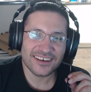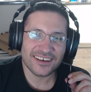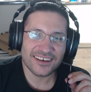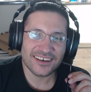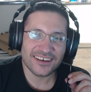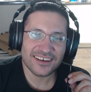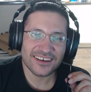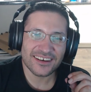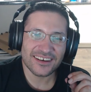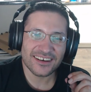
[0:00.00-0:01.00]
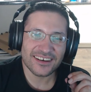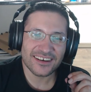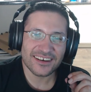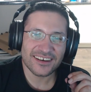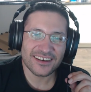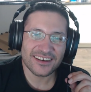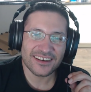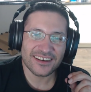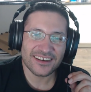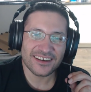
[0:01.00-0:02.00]

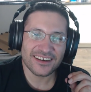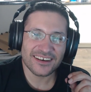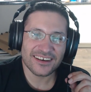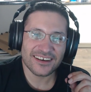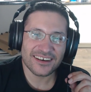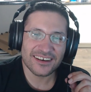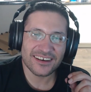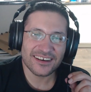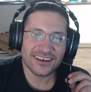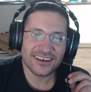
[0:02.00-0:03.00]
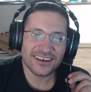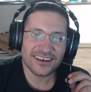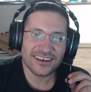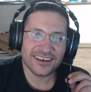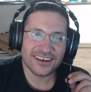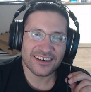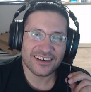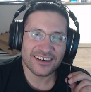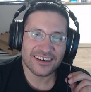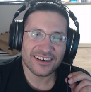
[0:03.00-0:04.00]

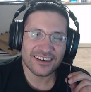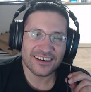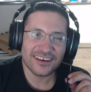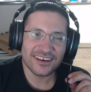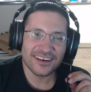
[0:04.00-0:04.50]
No one is speaking in this clip.